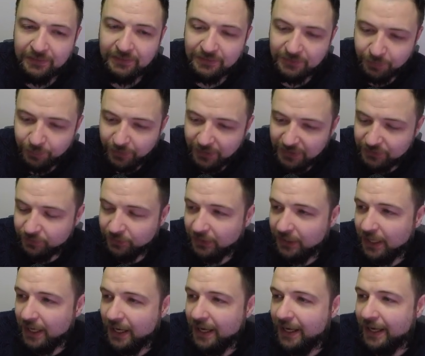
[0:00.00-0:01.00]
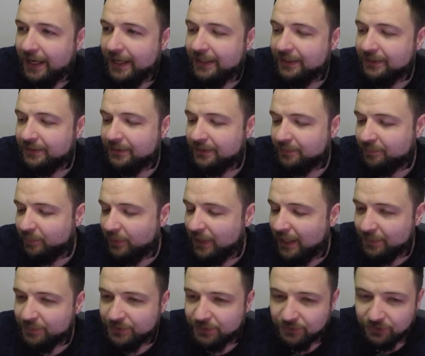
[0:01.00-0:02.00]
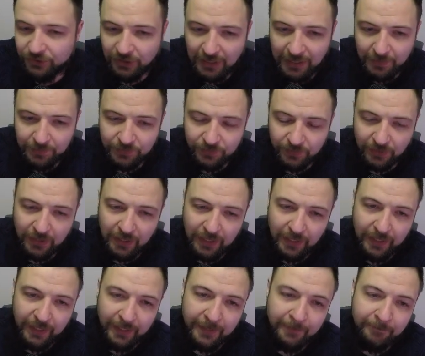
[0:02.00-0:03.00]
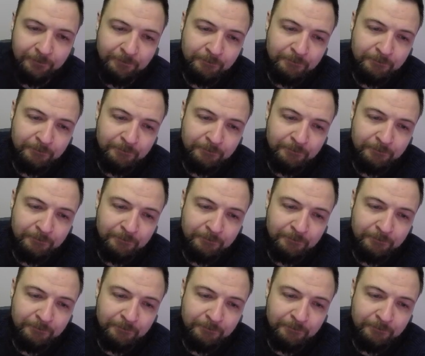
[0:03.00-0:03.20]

The spreads were high, the pops and drops were high.